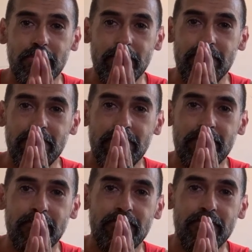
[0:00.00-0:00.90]

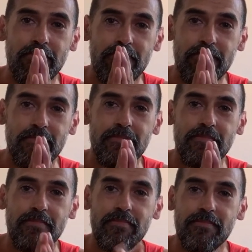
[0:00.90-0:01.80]

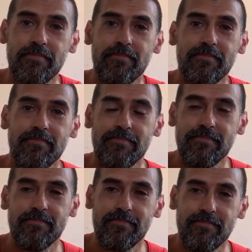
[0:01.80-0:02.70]

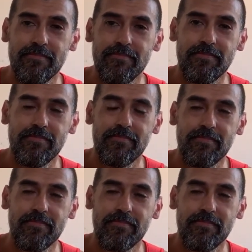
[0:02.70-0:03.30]
No one is speaking in this clip.